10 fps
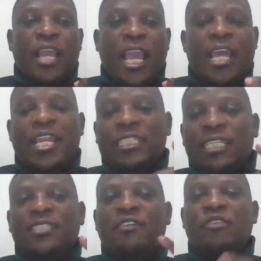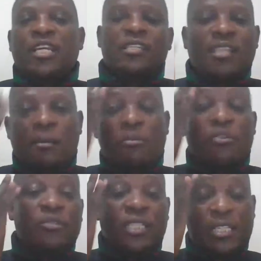And I just gave you an
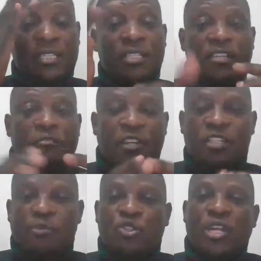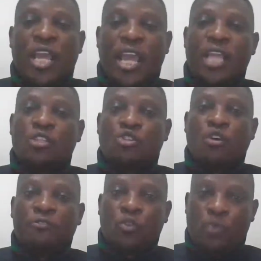example, the difference between a
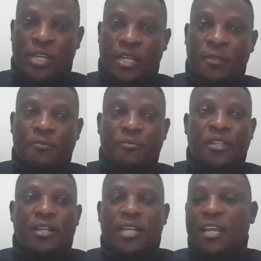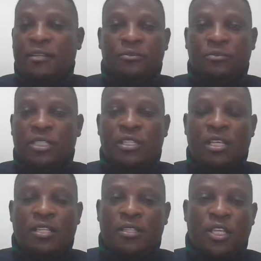software, like
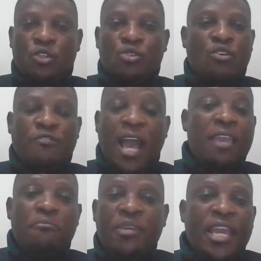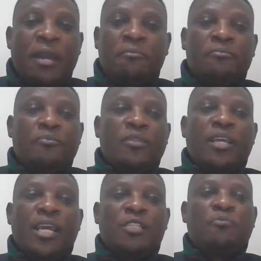the use of IBM
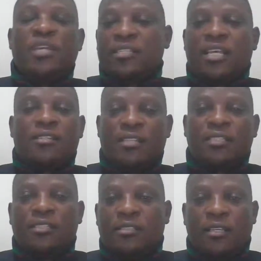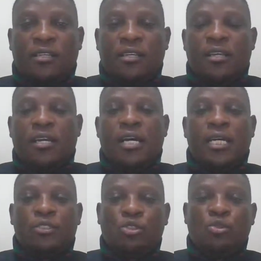SPSS statistic
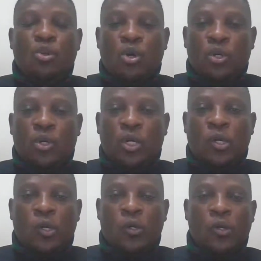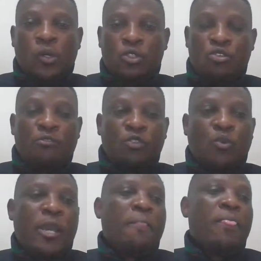tool or
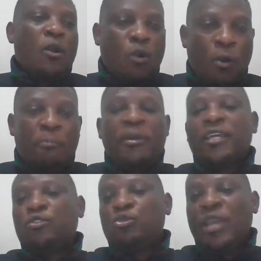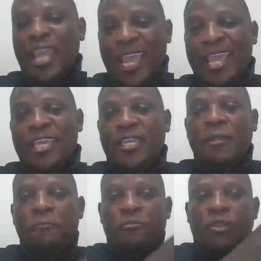software, compared to
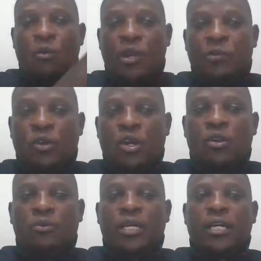a what we call